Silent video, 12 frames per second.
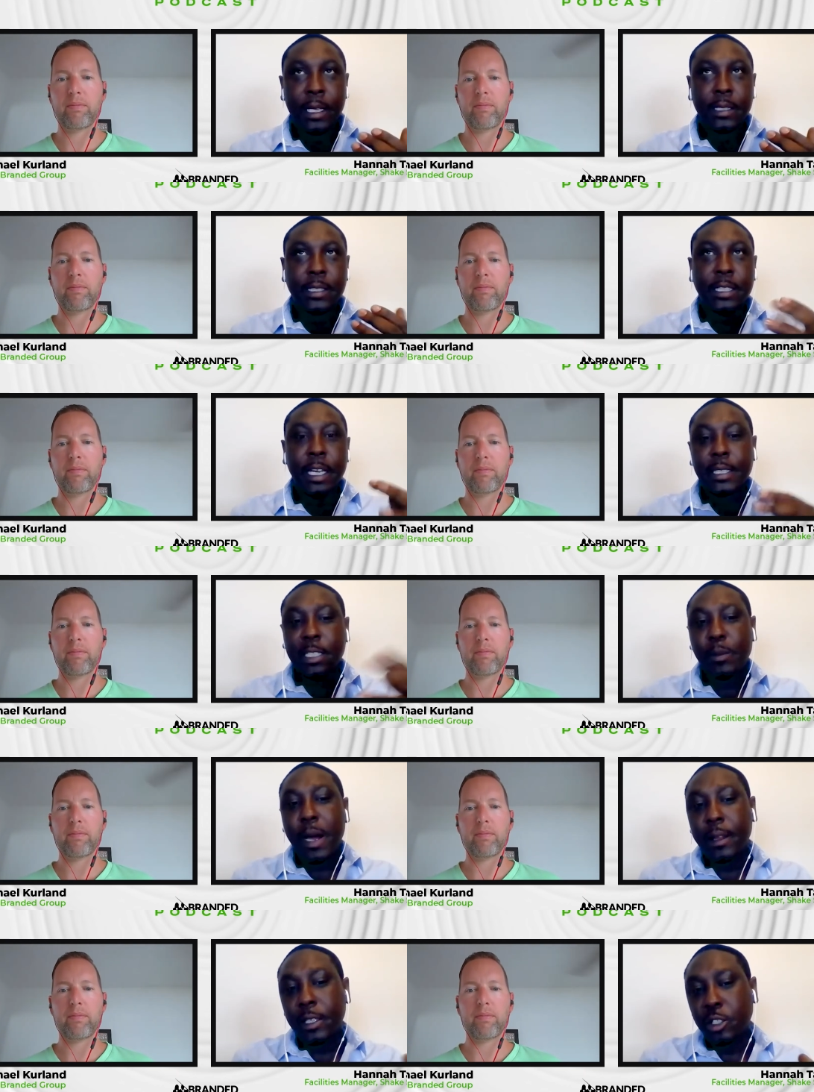Speaker 1: seeing a
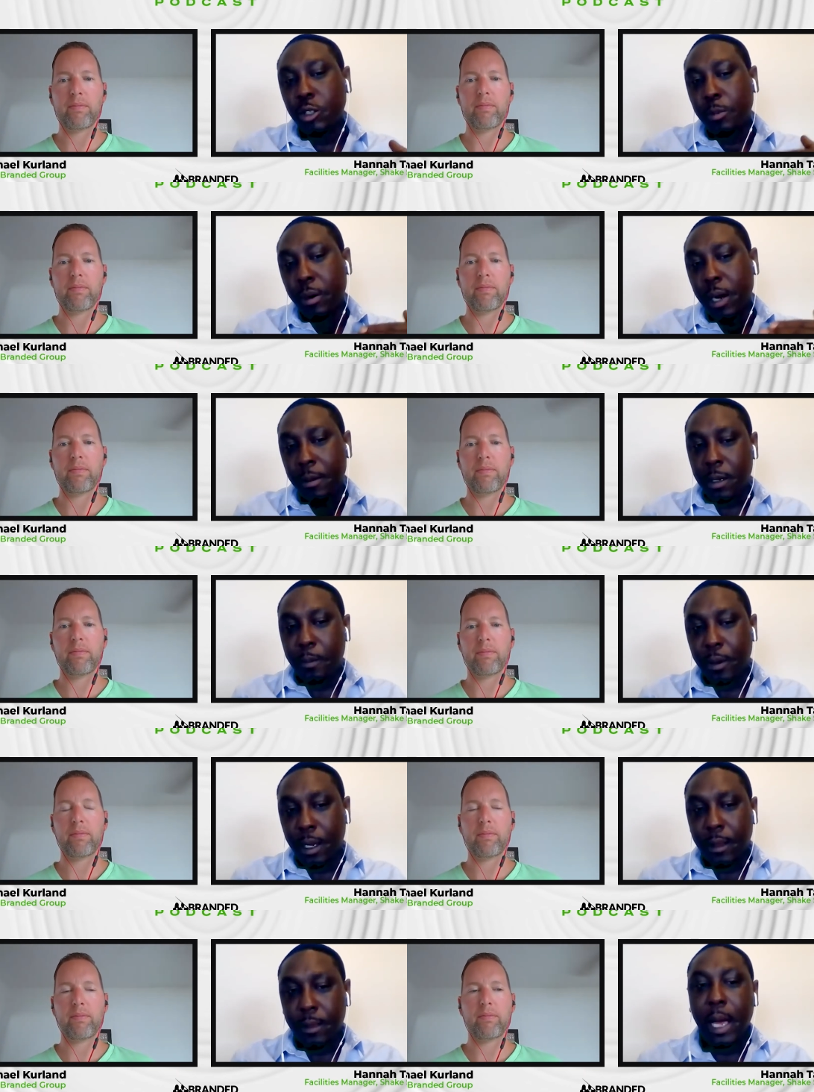smile that you could probably
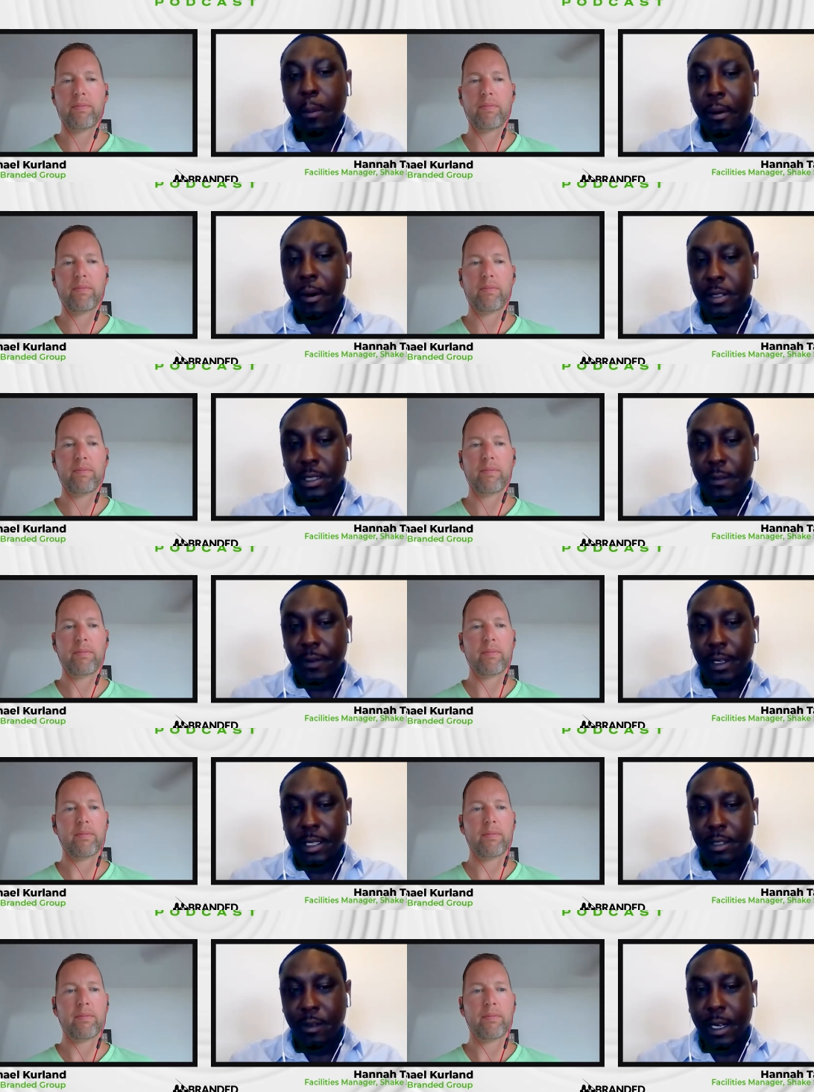put on that person's
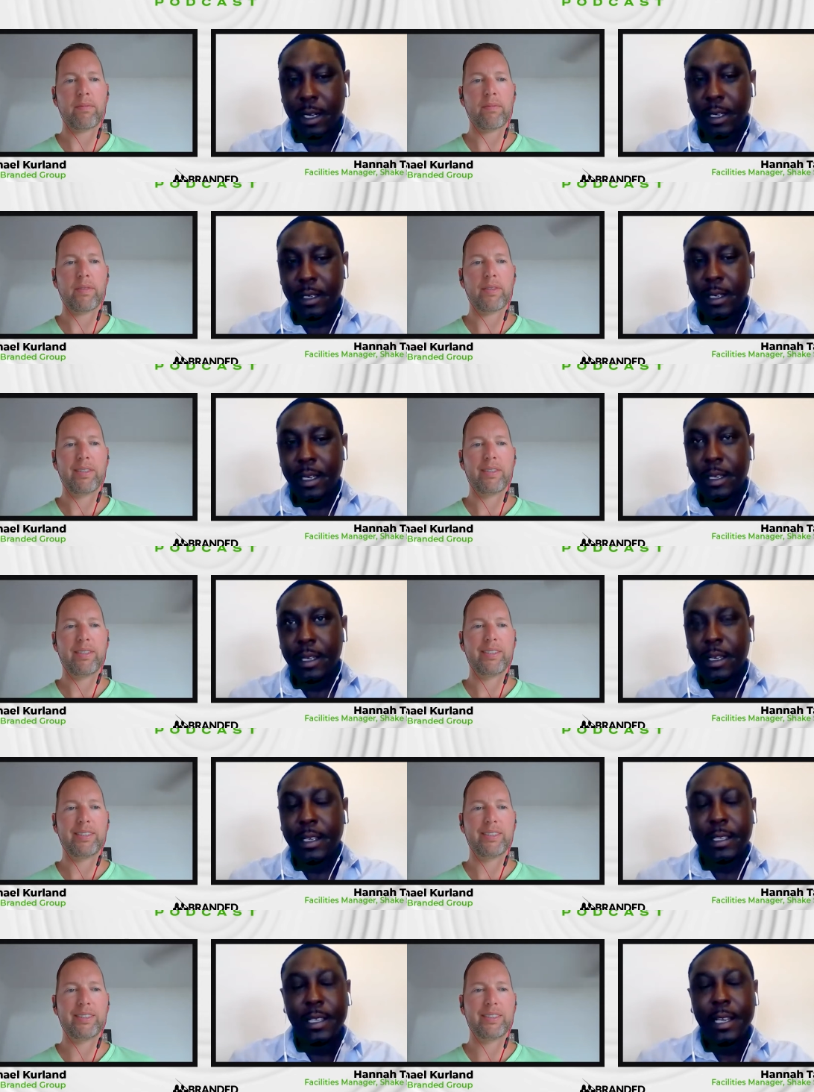face, right? And
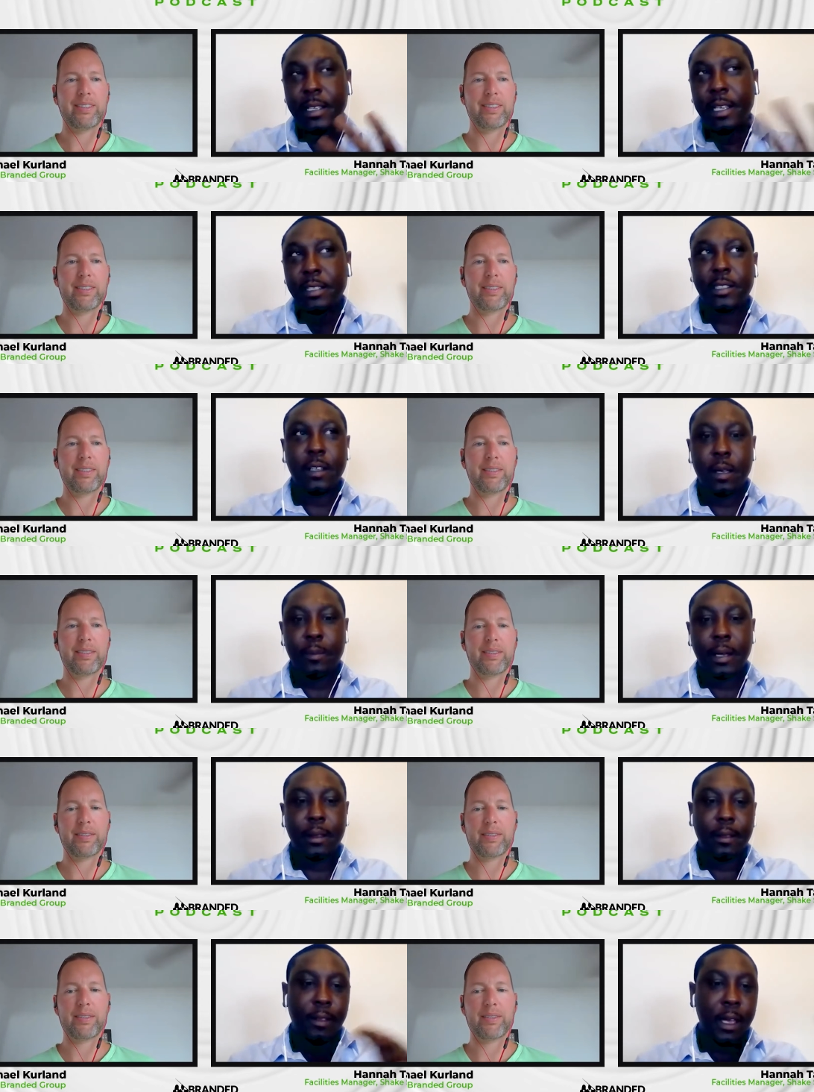not necessarily
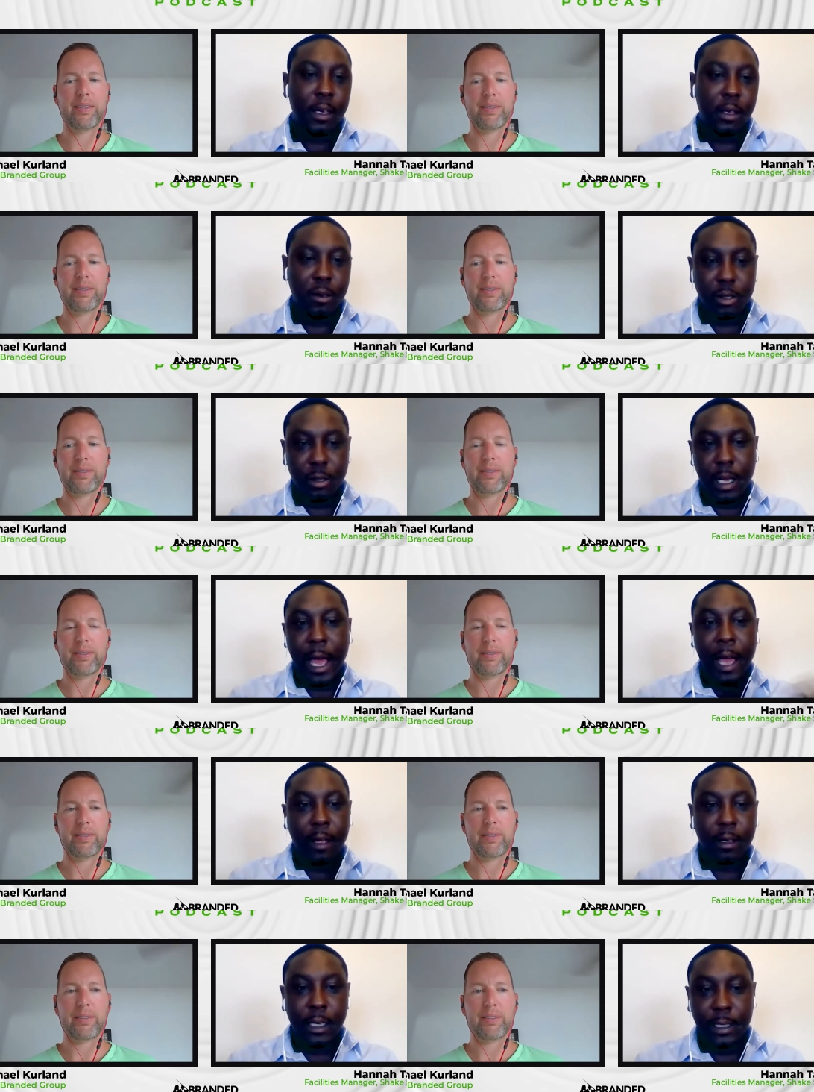about the thank yous or the
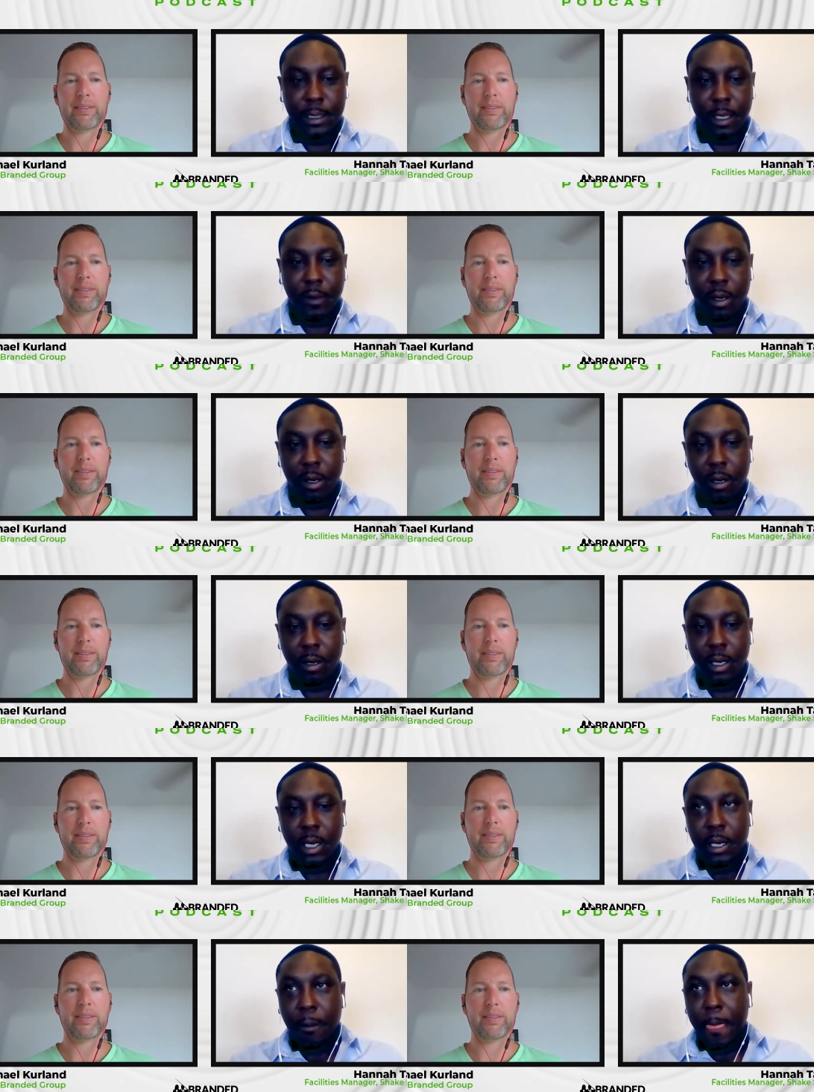accolades of it
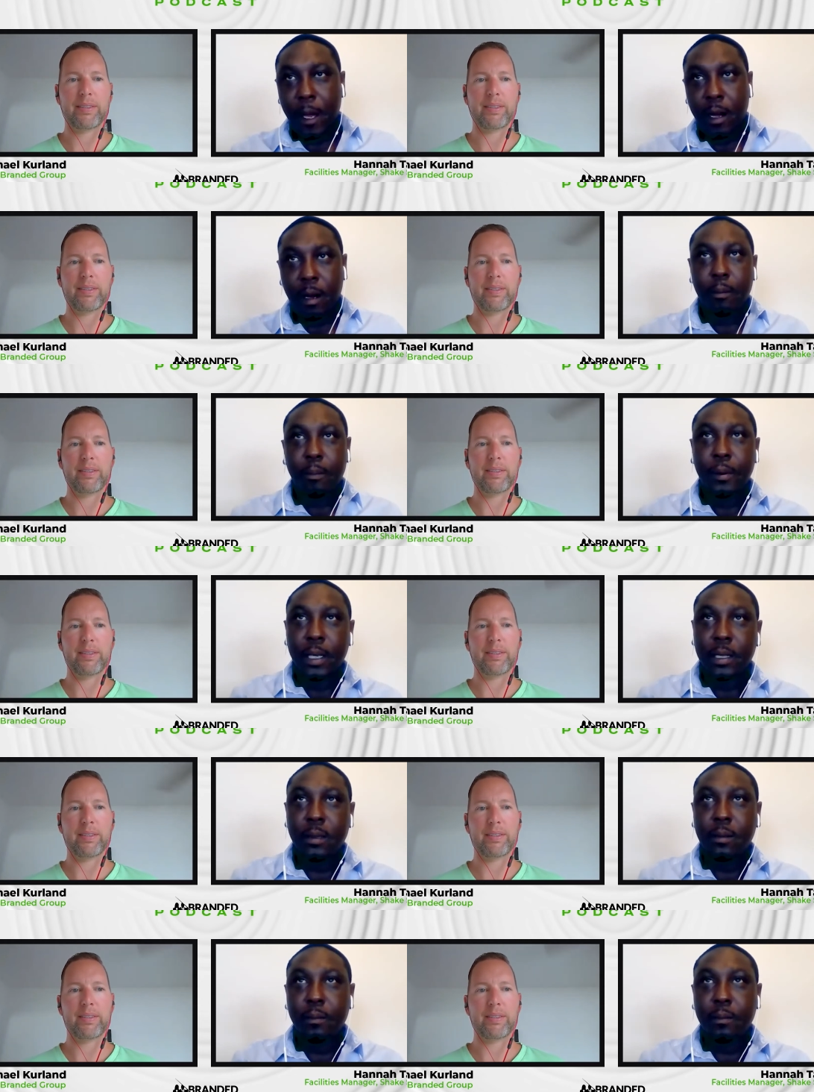all, but